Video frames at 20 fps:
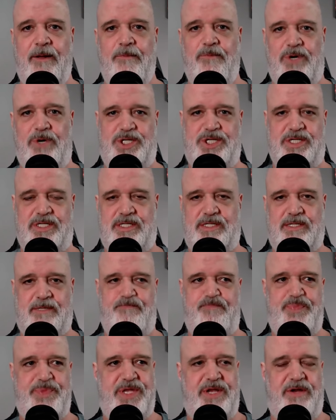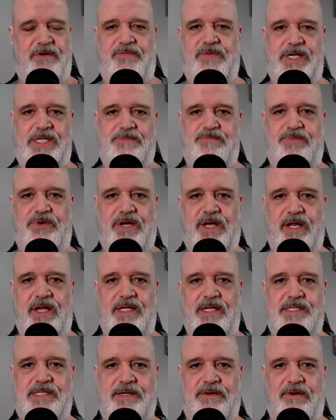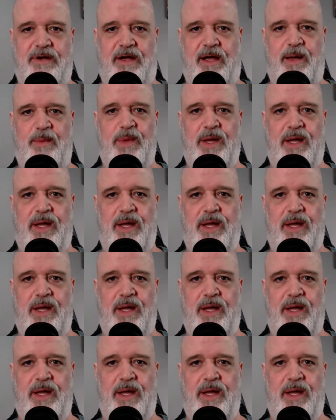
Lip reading: which is, you know, Facebook and Instagram,